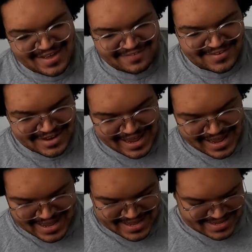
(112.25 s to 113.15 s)
It feel
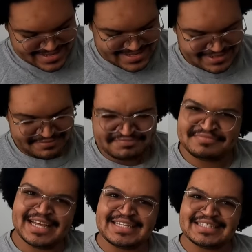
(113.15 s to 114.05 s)
like
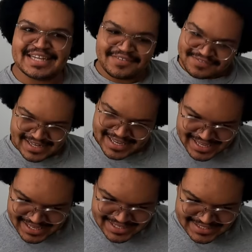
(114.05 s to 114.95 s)
they stuffed
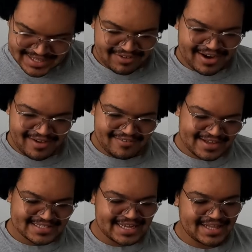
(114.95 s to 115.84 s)
these. Hold on,
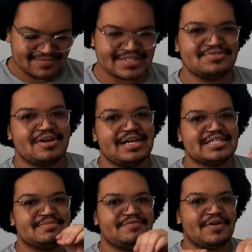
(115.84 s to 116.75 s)
because the other ones, you know, they
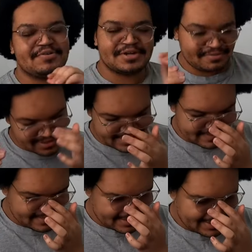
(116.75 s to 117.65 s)
just be folding them up.